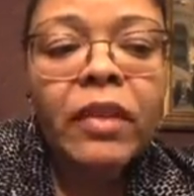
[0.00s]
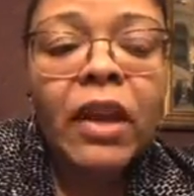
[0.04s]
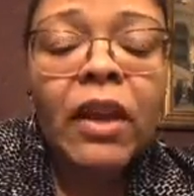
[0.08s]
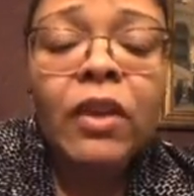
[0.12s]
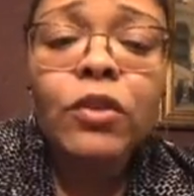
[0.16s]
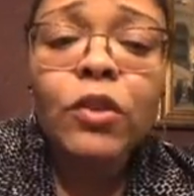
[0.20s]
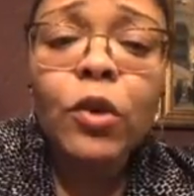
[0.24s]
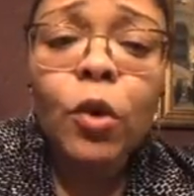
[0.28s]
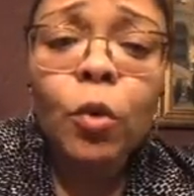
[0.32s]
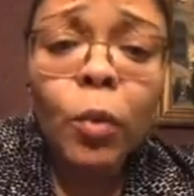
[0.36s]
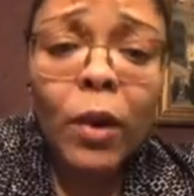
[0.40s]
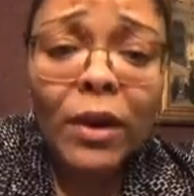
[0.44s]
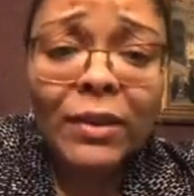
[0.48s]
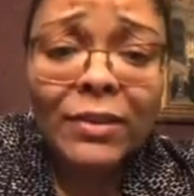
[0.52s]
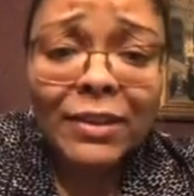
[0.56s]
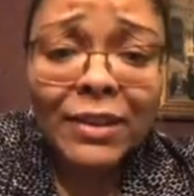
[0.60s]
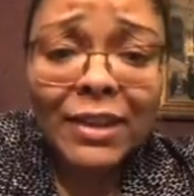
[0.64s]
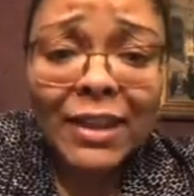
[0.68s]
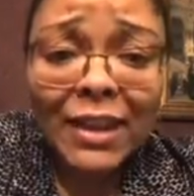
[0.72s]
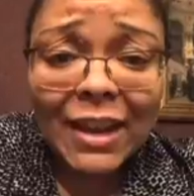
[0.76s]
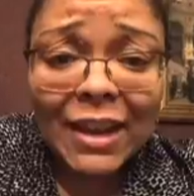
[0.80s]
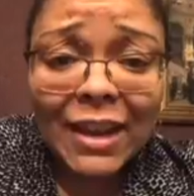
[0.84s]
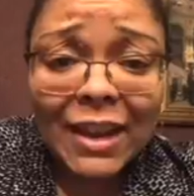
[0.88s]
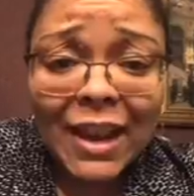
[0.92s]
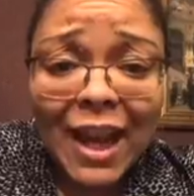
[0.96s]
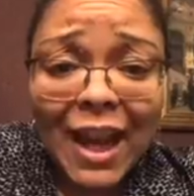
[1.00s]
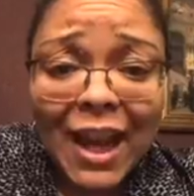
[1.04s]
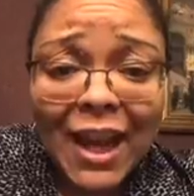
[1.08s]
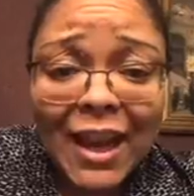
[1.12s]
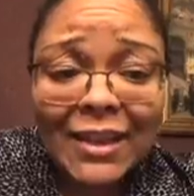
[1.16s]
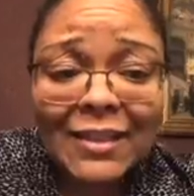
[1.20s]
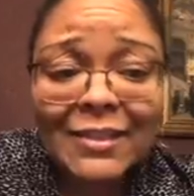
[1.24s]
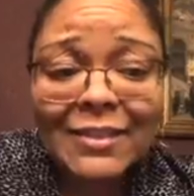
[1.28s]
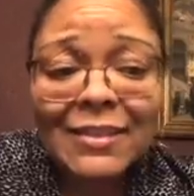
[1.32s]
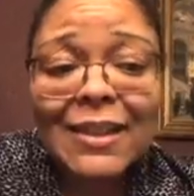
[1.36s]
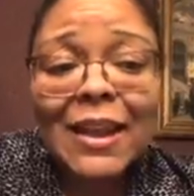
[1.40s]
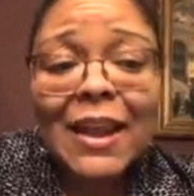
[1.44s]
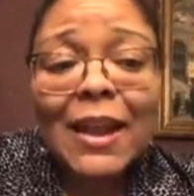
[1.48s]
So once again,
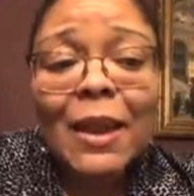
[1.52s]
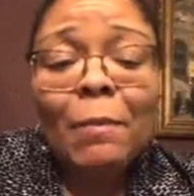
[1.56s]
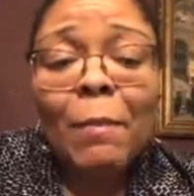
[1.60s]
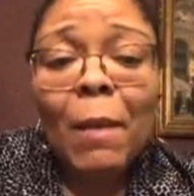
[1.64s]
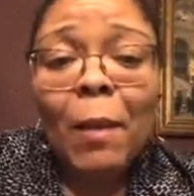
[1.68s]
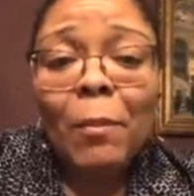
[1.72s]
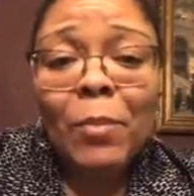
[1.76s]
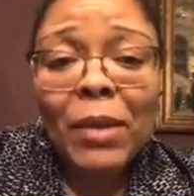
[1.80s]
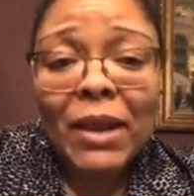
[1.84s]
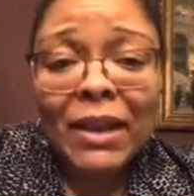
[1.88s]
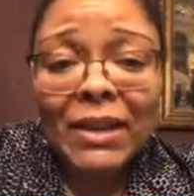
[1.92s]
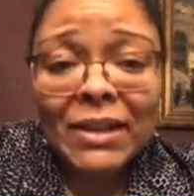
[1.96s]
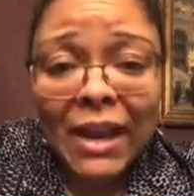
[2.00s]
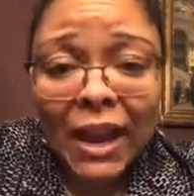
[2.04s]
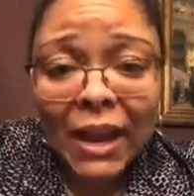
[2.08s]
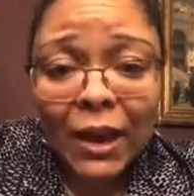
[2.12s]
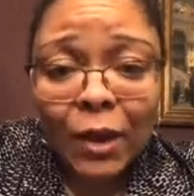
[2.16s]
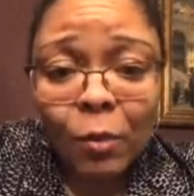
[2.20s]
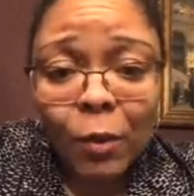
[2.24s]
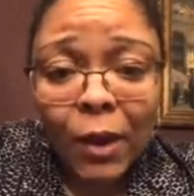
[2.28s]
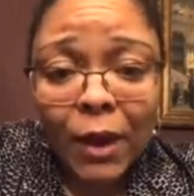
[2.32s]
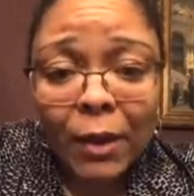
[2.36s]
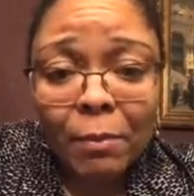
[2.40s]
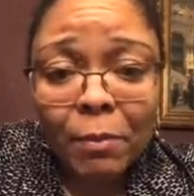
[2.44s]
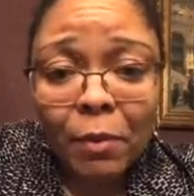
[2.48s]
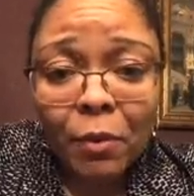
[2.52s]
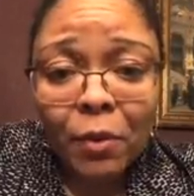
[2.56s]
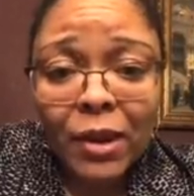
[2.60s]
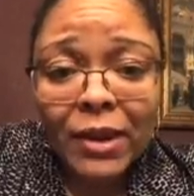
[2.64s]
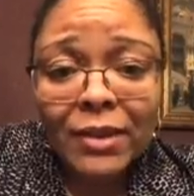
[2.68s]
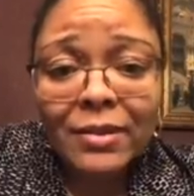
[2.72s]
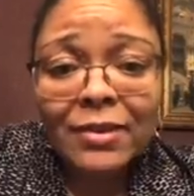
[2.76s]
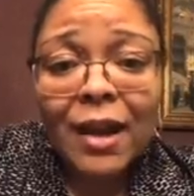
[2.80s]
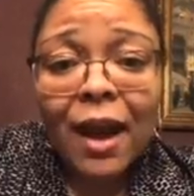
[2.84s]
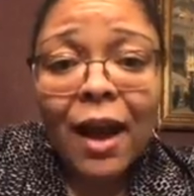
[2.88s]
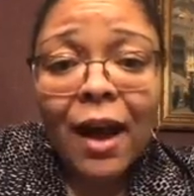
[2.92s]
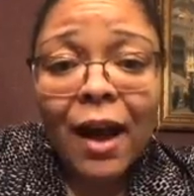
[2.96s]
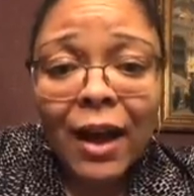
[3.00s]
guys, my big takeaway
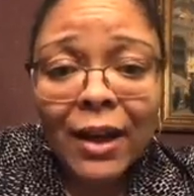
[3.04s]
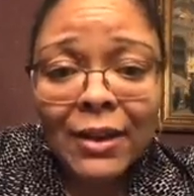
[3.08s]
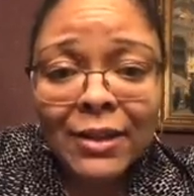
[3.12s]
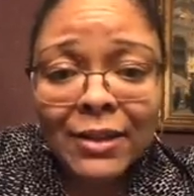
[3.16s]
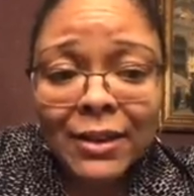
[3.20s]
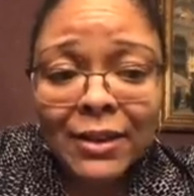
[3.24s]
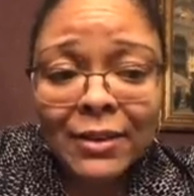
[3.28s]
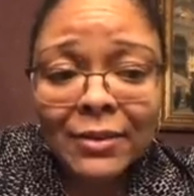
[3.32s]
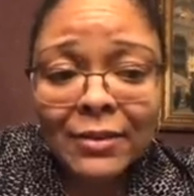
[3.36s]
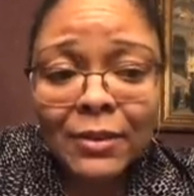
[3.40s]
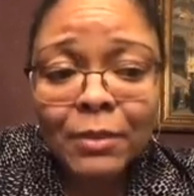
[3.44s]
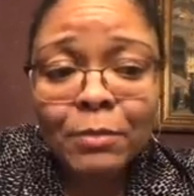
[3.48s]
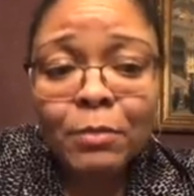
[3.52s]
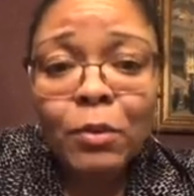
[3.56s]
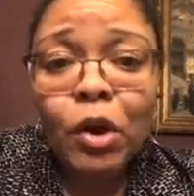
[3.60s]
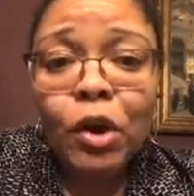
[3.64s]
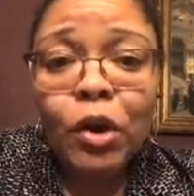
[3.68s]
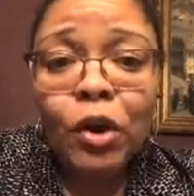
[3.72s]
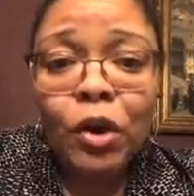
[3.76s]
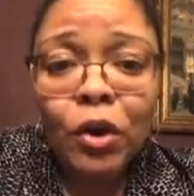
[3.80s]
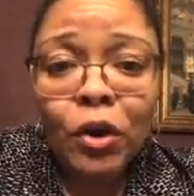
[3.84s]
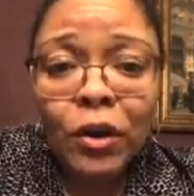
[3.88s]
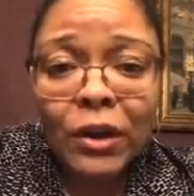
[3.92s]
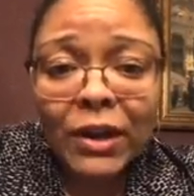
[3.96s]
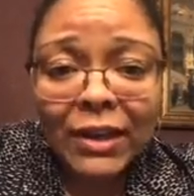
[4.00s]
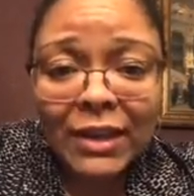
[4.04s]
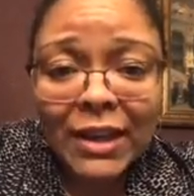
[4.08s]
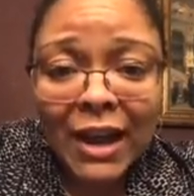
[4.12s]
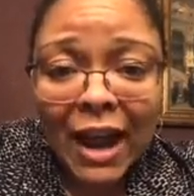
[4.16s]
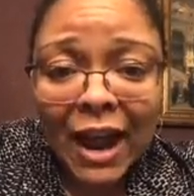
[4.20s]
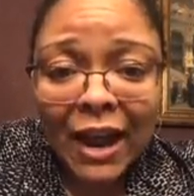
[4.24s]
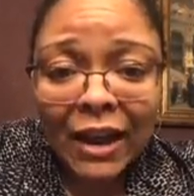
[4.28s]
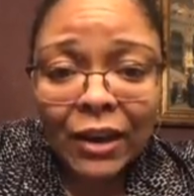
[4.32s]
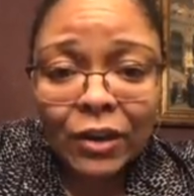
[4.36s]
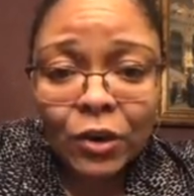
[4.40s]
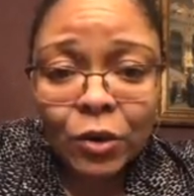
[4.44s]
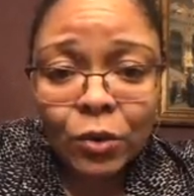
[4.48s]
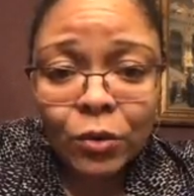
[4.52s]
points: autism, early
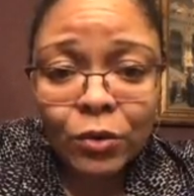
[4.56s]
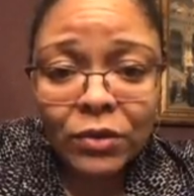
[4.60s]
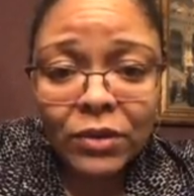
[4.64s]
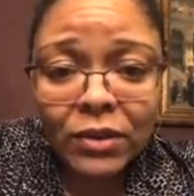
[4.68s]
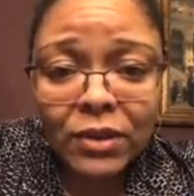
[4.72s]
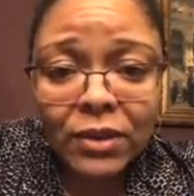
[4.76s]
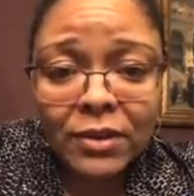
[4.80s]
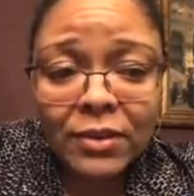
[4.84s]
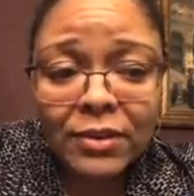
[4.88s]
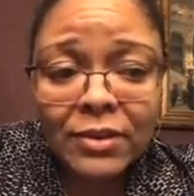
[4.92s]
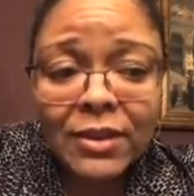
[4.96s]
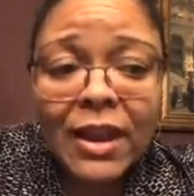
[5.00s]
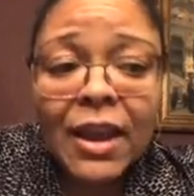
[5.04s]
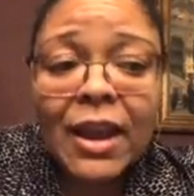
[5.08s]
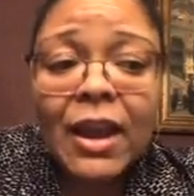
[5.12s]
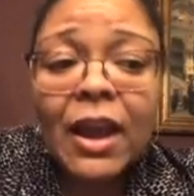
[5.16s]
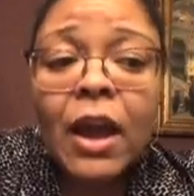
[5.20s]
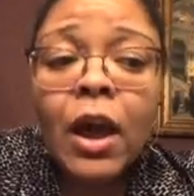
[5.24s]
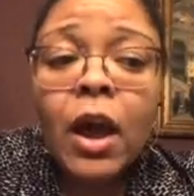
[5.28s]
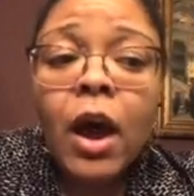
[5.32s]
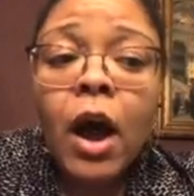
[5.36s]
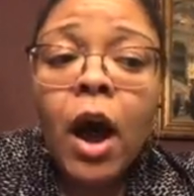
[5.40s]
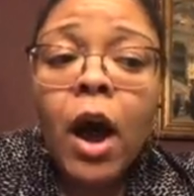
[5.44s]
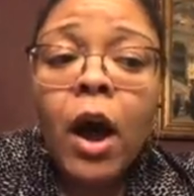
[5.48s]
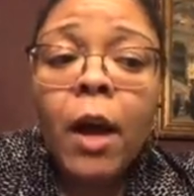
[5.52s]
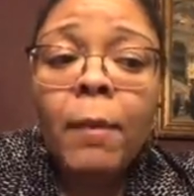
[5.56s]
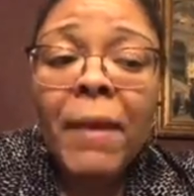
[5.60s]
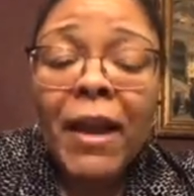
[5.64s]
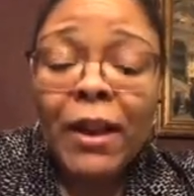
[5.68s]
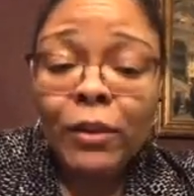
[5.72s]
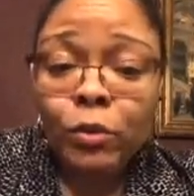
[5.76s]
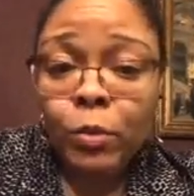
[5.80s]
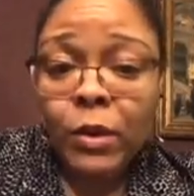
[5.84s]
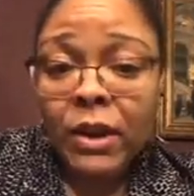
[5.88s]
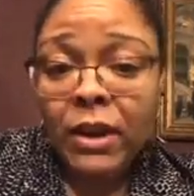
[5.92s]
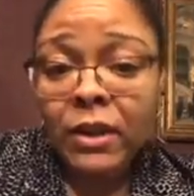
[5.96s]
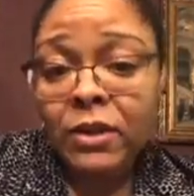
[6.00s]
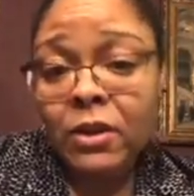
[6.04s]
diagnosis.
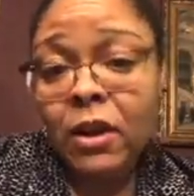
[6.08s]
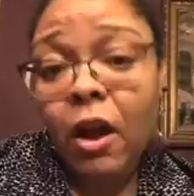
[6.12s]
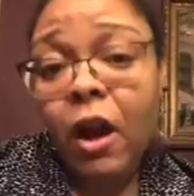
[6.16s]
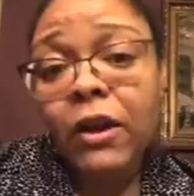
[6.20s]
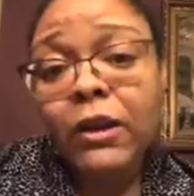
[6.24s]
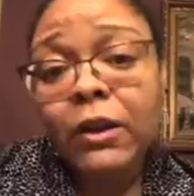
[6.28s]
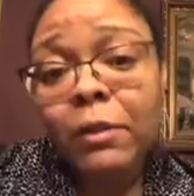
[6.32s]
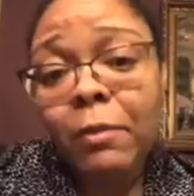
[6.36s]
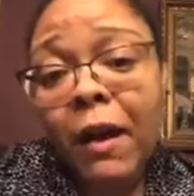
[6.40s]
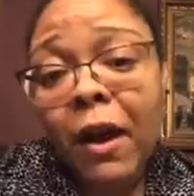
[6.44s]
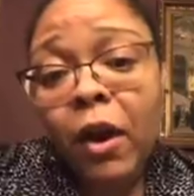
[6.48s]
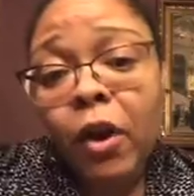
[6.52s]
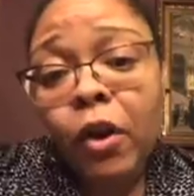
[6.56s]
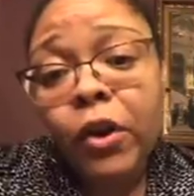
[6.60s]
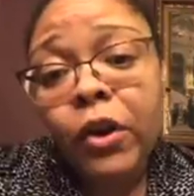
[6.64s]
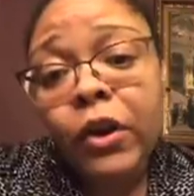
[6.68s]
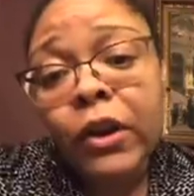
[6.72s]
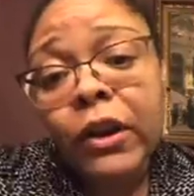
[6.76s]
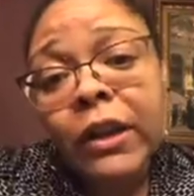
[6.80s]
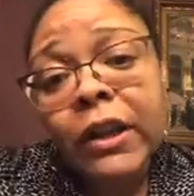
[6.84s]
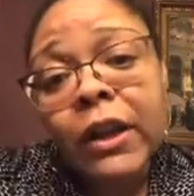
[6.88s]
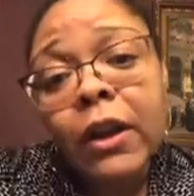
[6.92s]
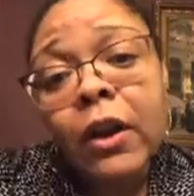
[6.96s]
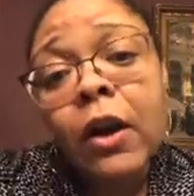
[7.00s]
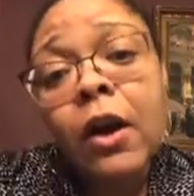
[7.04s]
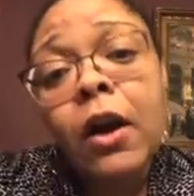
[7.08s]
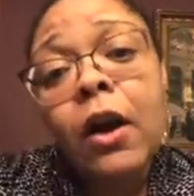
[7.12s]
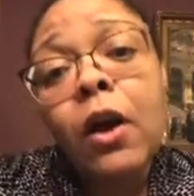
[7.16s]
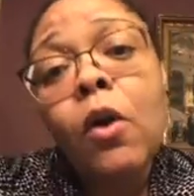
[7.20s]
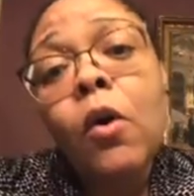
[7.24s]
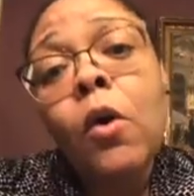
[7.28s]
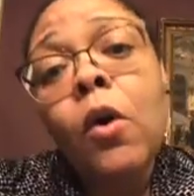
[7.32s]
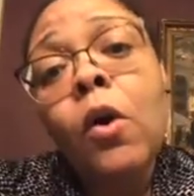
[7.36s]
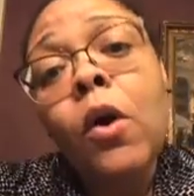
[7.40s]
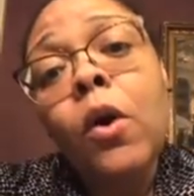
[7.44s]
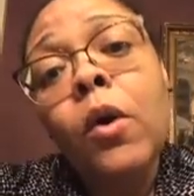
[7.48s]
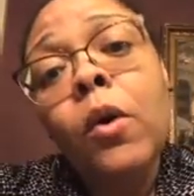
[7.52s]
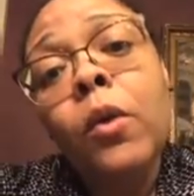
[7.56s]
As we talked about earlier
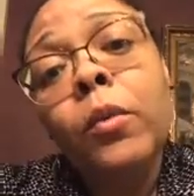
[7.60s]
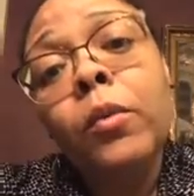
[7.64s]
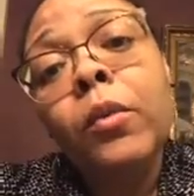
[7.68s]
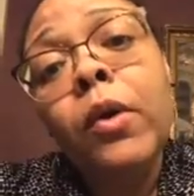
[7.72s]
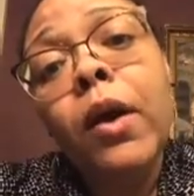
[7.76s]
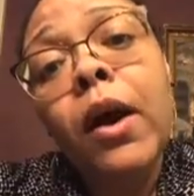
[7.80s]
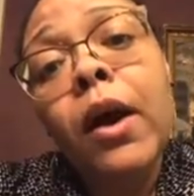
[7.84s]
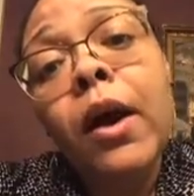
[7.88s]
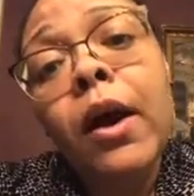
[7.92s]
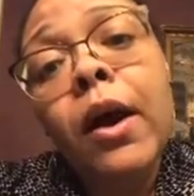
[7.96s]
on